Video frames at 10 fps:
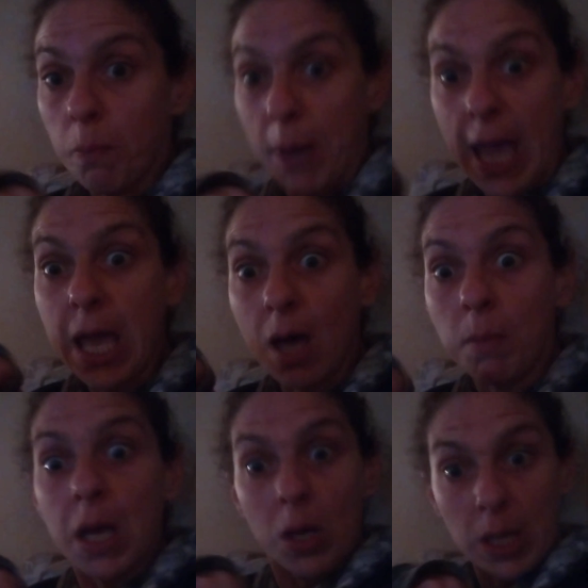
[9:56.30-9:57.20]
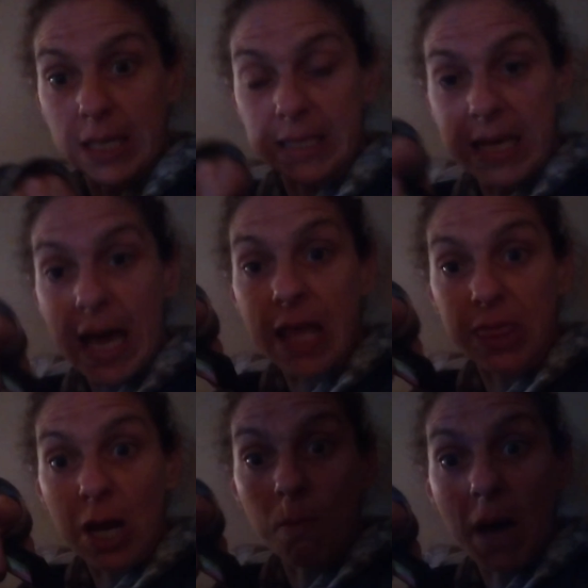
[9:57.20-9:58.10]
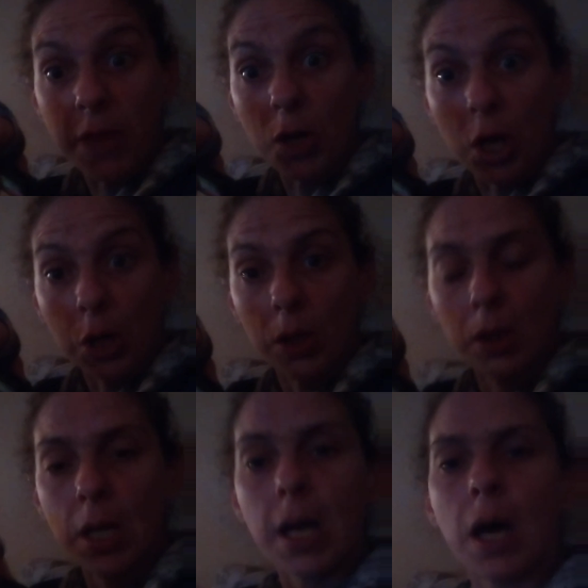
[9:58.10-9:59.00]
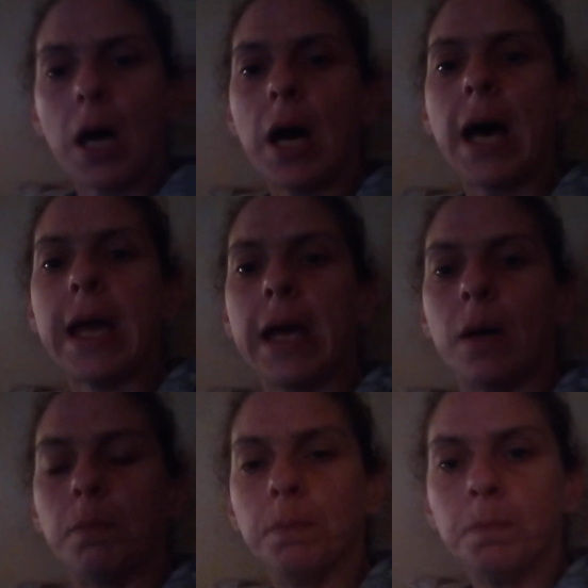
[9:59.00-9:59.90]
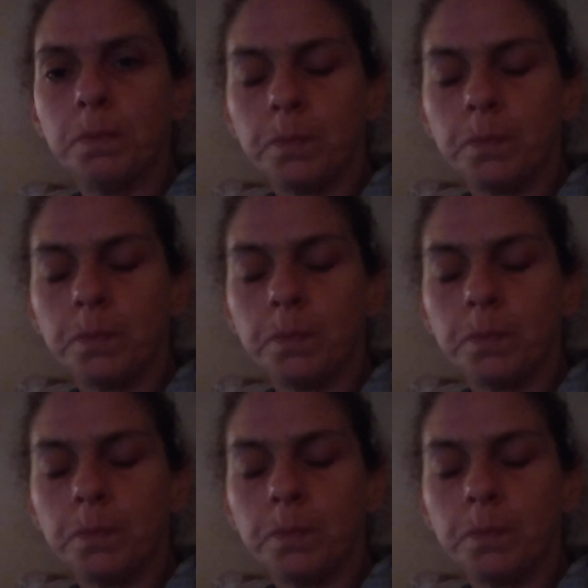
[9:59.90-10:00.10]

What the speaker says: Pam is not their mother. I am.